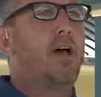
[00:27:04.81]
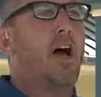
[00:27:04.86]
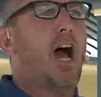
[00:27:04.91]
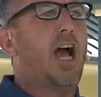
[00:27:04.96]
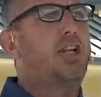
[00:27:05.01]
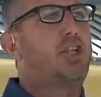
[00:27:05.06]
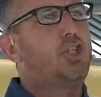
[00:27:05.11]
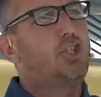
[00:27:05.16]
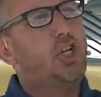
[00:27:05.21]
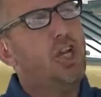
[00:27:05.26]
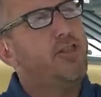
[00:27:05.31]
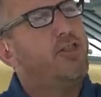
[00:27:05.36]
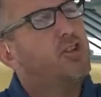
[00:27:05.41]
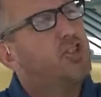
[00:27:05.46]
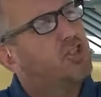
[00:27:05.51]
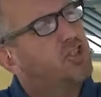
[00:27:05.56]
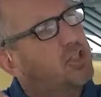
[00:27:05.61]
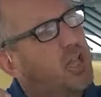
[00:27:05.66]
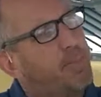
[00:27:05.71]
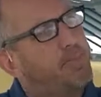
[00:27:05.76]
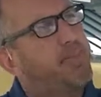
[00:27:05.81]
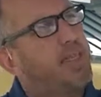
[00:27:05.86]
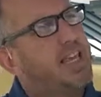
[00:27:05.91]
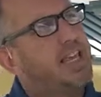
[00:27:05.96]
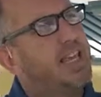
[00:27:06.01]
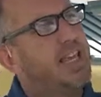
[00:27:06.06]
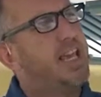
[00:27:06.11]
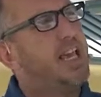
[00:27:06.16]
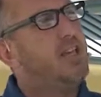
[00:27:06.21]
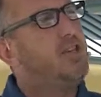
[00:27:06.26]
I should. There's something
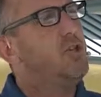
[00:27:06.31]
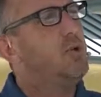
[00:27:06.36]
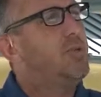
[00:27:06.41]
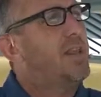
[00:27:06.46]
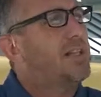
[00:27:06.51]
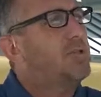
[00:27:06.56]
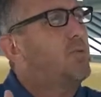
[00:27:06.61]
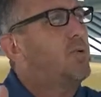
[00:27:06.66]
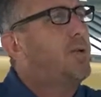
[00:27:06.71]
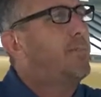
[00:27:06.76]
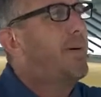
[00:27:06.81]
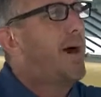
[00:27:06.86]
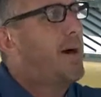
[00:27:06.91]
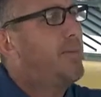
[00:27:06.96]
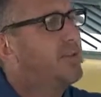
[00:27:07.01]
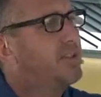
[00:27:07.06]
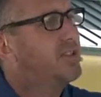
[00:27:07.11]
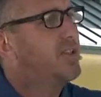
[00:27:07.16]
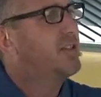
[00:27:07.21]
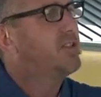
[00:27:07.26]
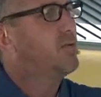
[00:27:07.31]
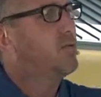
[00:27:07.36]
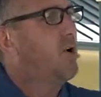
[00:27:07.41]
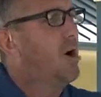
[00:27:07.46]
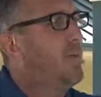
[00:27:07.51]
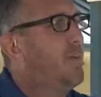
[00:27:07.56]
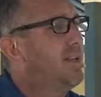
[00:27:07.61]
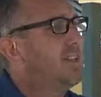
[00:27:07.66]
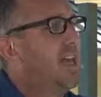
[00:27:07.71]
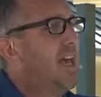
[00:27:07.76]
in you. And that's where the Bible says in
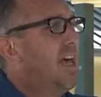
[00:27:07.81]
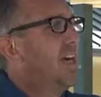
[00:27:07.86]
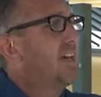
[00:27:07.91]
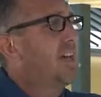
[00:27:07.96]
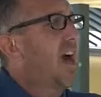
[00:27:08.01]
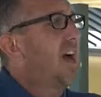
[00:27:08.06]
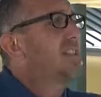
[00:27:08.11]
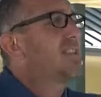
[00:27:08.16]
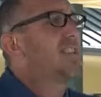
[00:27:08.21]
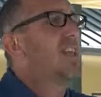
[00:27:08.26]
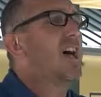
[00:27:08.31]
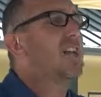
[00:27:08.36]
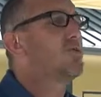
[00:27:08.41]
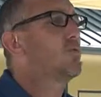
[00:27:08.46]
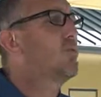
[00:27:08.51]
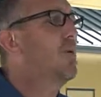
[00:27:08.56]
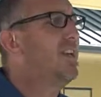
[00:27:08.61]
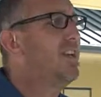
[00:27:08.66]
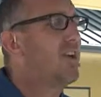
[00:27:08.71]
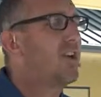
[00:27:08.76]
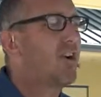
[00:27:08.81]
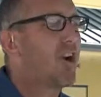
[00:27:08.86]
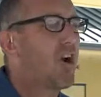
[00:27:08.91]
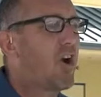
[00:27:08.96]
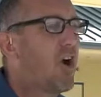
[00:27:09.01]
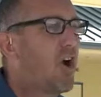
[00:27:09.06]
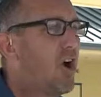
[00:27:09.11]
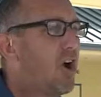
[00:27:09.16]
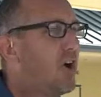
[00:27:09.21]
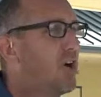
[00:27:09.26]
Romans God's law is written on our
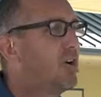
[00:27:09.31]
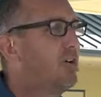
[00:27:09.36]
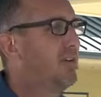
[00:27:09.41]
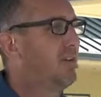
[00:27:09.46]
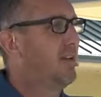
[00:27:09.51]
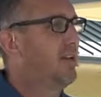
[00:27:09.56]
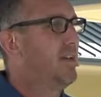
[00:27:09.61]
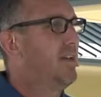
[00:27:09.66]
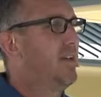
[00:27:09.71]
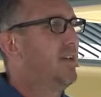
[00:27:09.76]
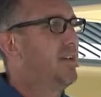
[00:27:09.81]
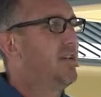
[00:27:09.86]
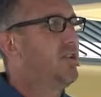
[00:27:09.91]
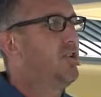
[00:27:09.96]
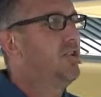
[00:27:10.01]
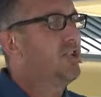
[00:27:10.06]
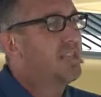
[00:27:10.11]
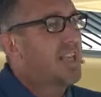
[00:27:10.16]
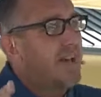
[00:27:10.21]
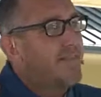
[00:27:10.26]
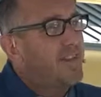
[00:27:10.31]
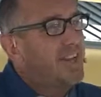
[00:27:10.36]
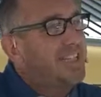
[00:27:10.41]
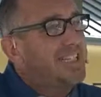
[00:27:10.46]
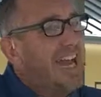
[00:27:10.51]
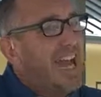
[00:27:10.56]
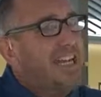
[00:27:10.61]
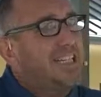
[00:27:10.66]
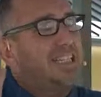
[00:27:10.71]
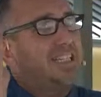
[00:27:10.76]
heart. You just haven't
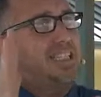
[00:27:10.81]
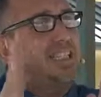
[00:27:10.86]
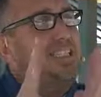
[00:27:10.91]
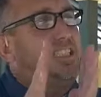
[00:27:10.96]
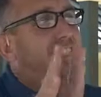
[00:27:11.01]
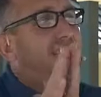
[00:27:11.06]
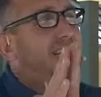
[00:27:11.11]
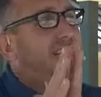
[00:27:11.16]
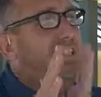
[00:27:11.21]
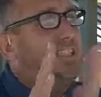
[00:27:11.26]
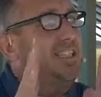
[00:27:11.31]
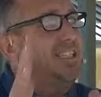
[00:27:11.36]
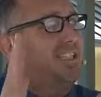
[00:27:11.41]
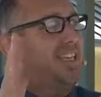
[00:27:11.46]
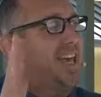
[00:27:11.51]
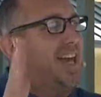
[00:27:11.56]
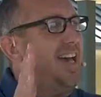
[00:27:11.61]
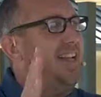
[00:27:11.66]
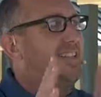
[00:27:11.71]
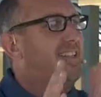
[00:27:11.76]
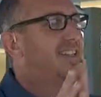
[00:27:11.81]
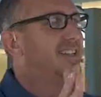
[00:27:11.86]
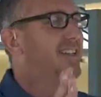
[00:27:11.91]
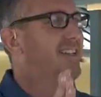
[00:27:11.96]
attached it to Jesus yet.